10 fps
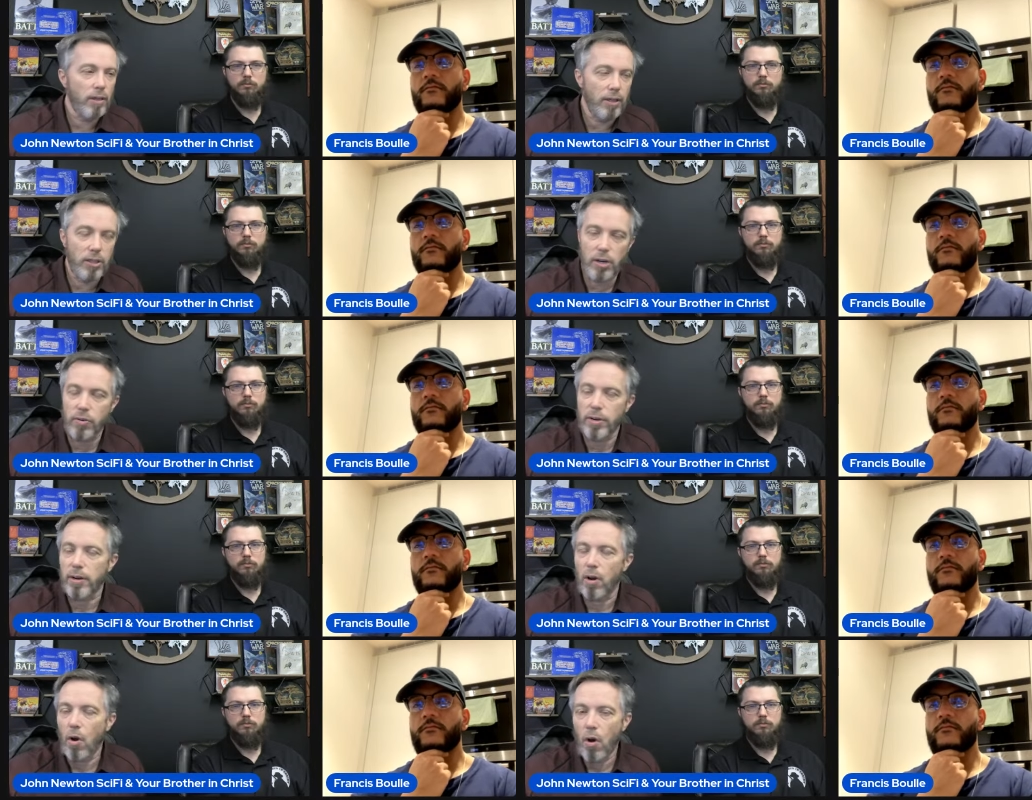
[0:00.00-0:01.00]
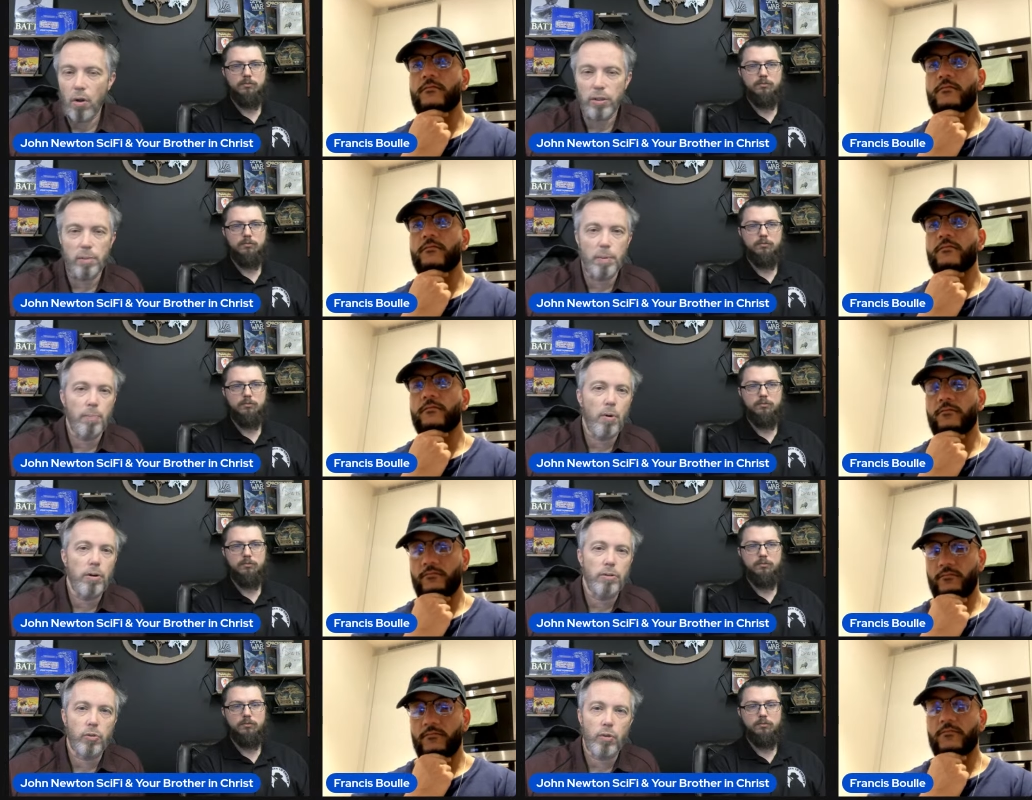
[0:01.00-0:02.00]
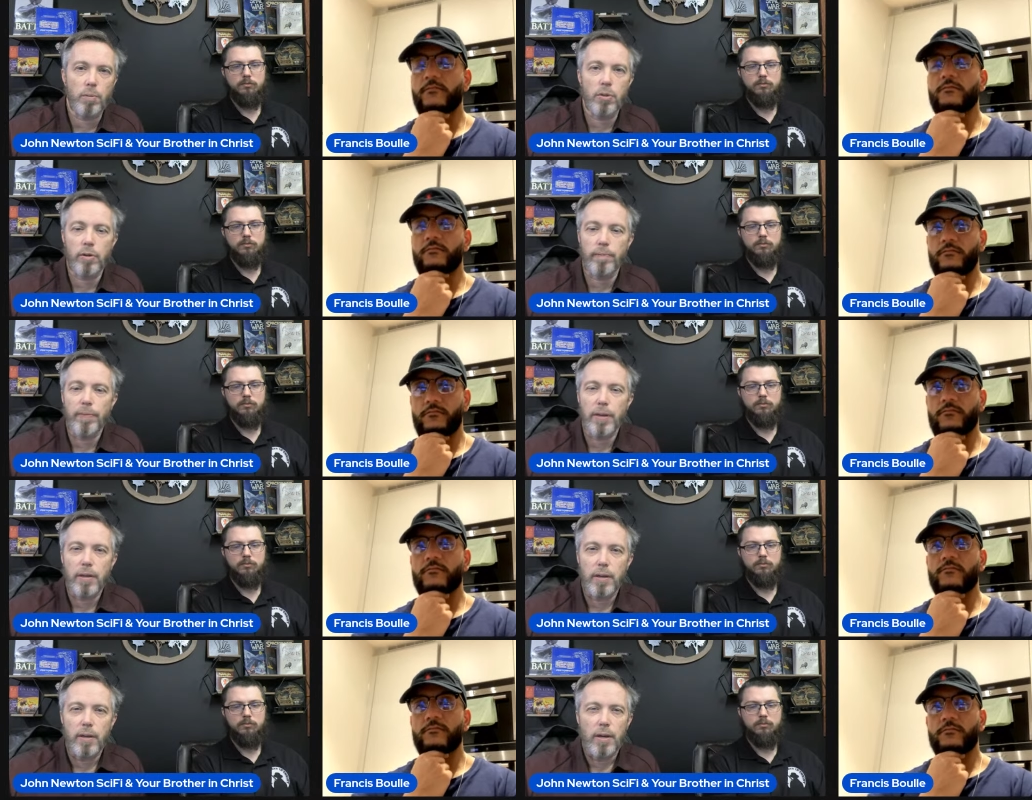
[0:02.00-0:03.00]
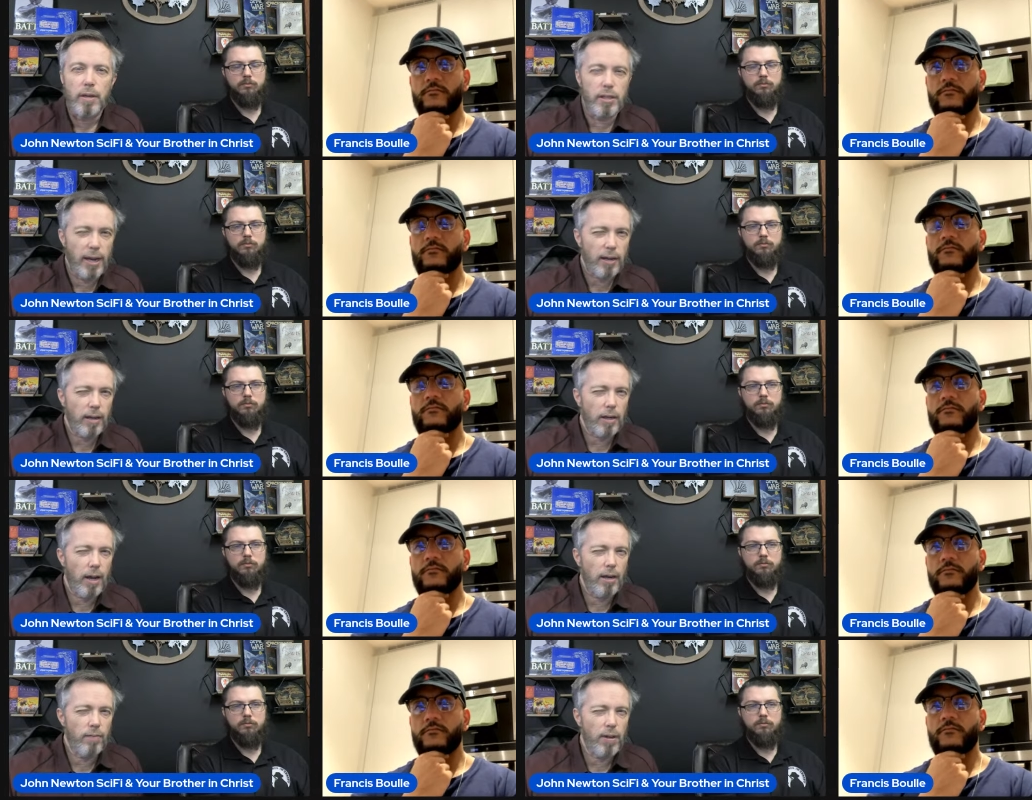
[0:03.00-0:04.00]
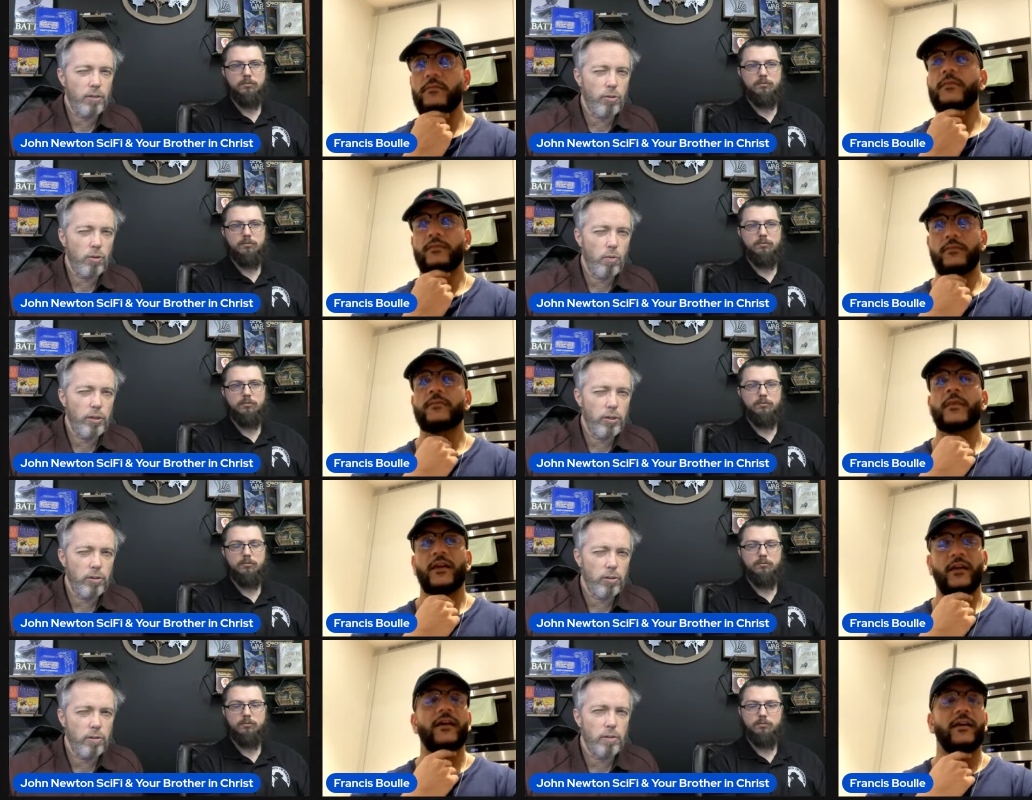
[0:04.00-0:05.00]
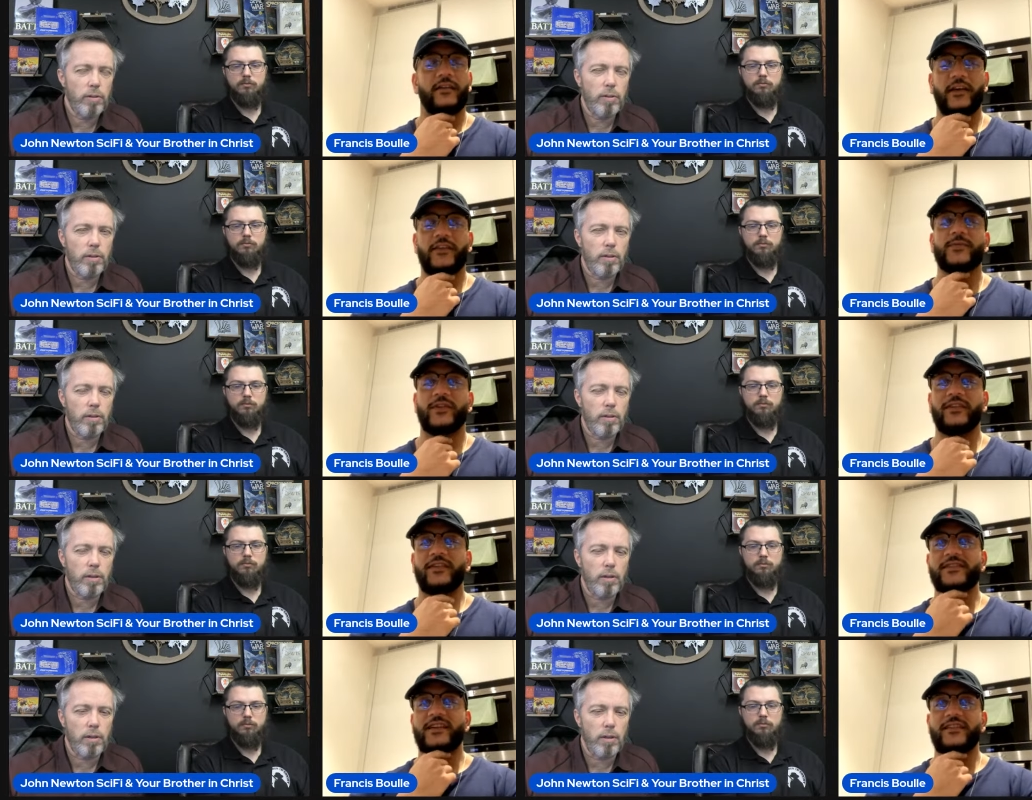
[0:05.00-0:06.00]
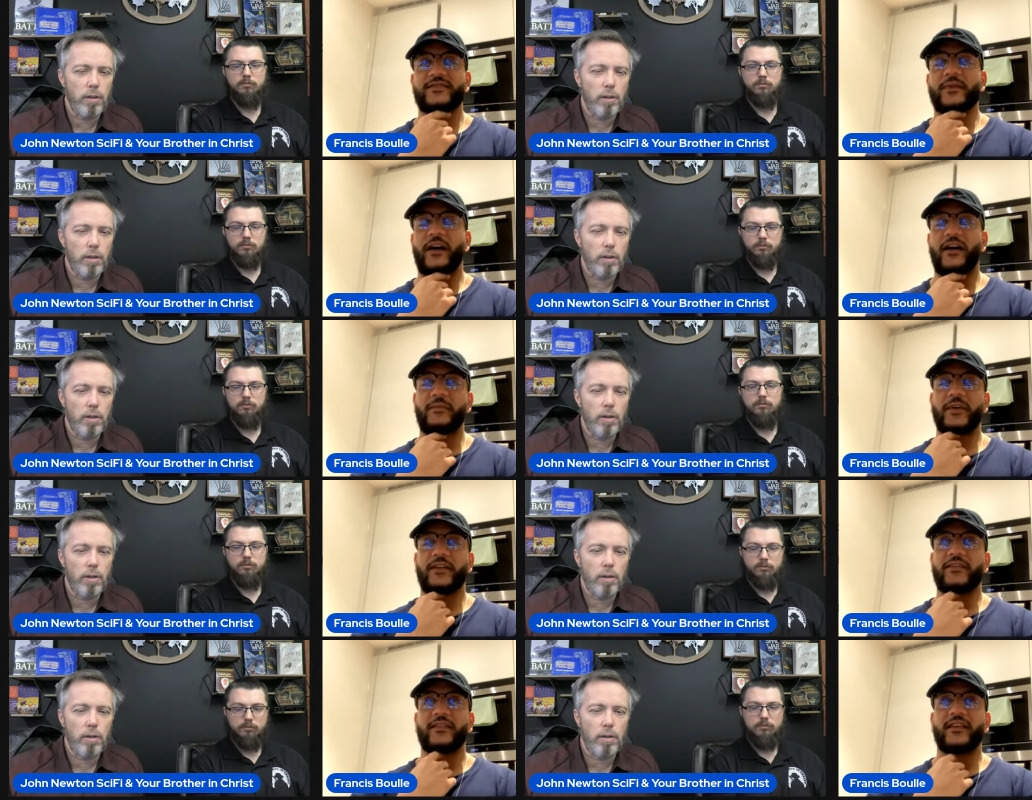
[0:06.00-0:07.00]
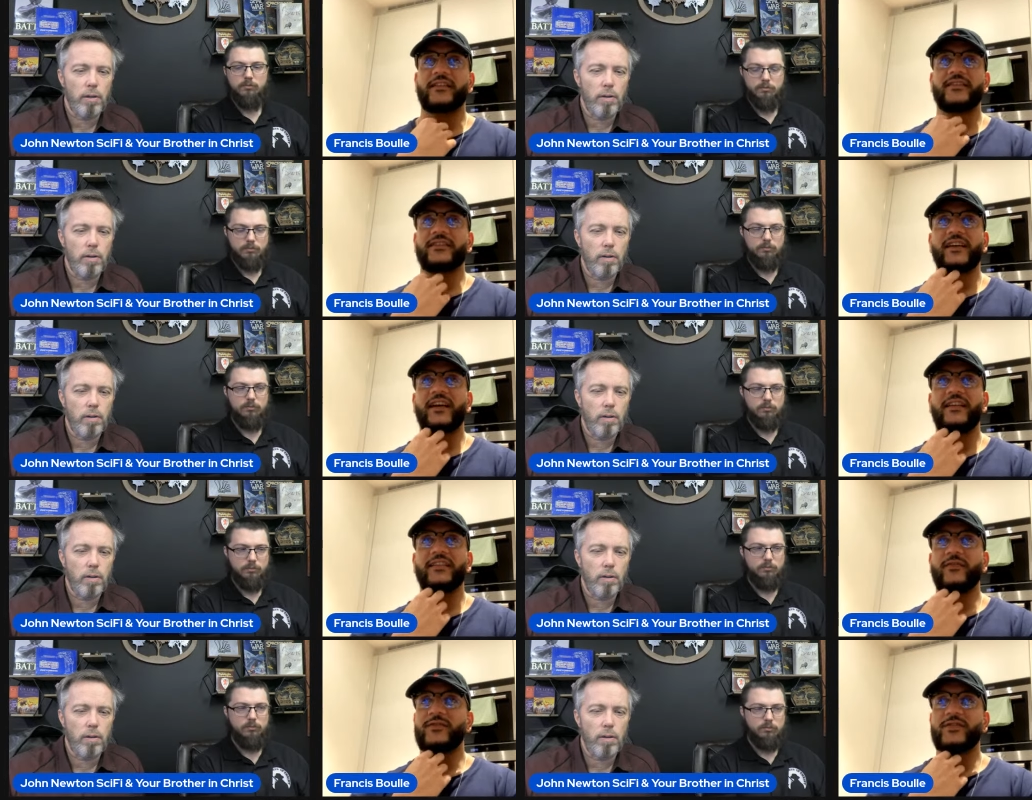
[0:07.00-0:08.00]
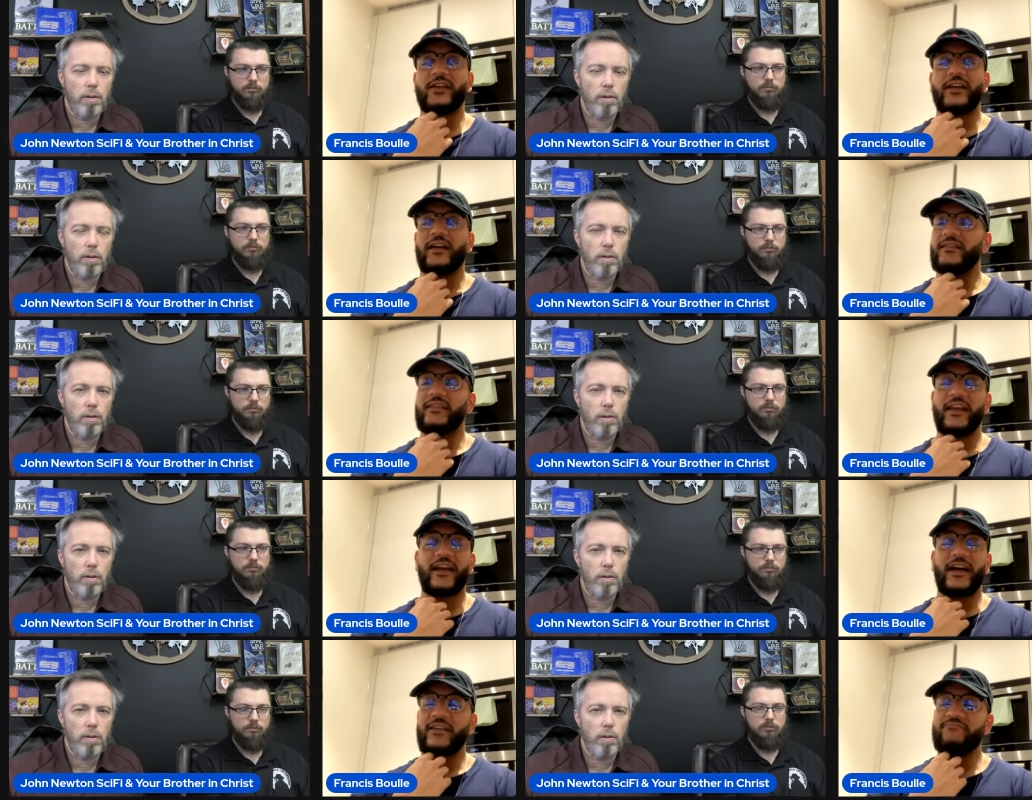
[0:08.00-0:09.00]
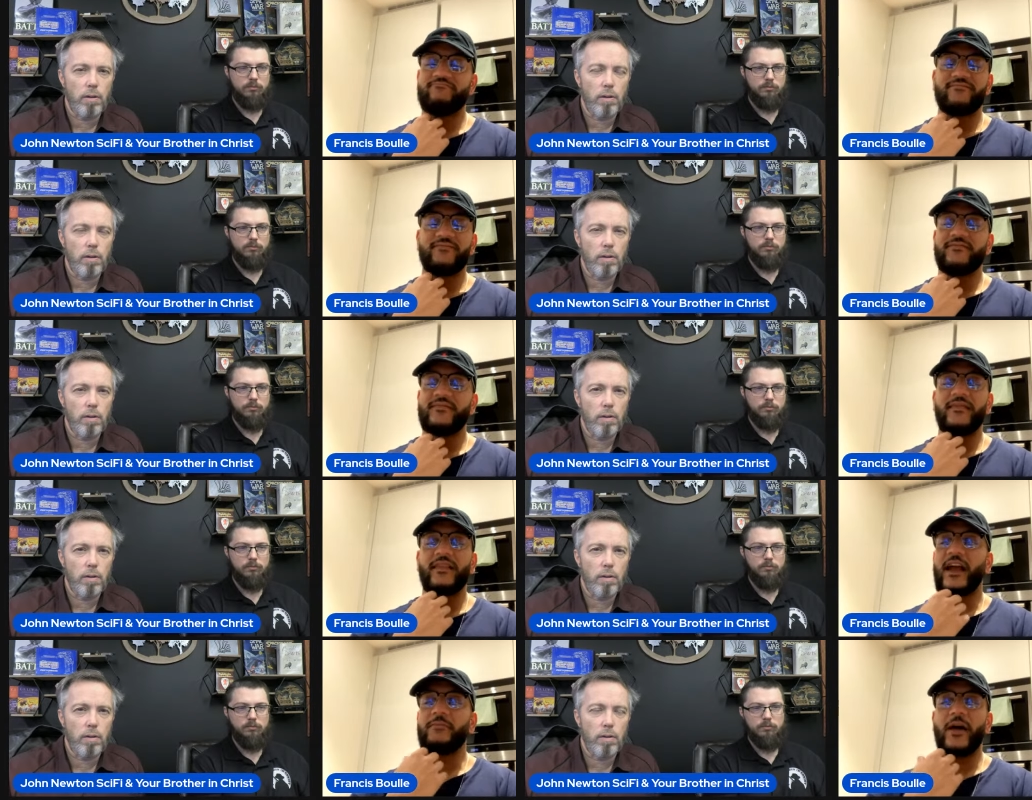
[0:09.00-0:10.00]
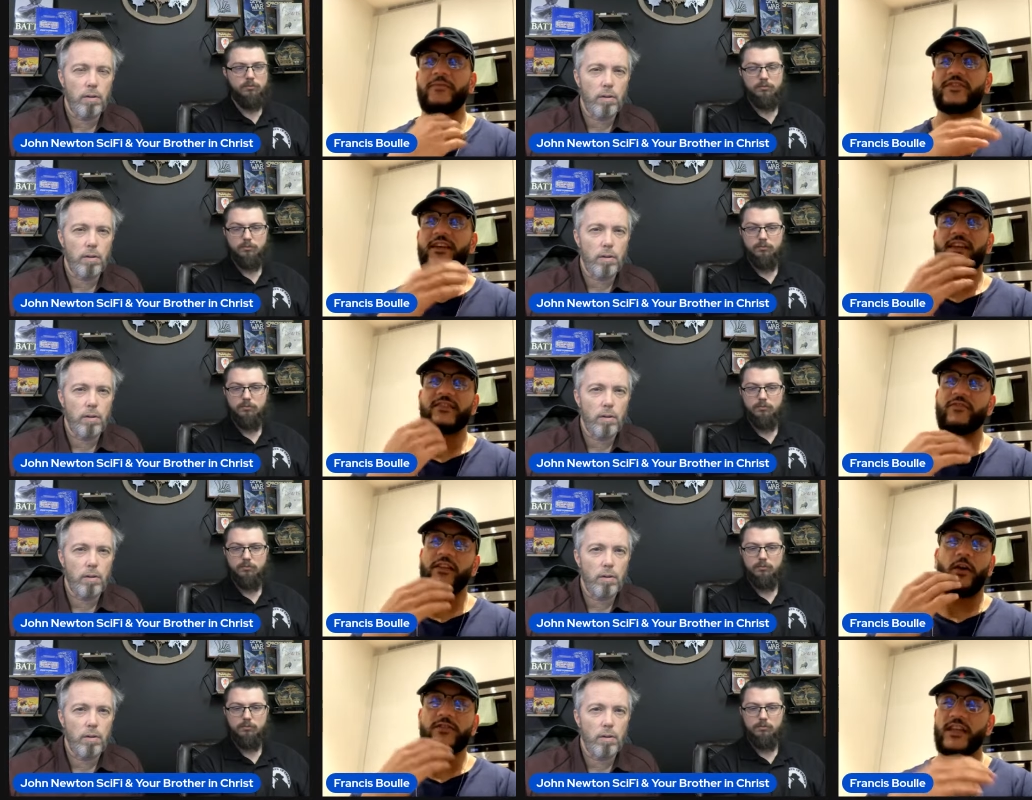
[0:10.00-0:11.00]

Speaker 1: considered at all to be a part of Scripture. Does that kind of answer the question?
Speaker 2: Yes, brother, it does. Uh, because at the end of the day, there was uh, I, like I, like I'm I'm studying a lot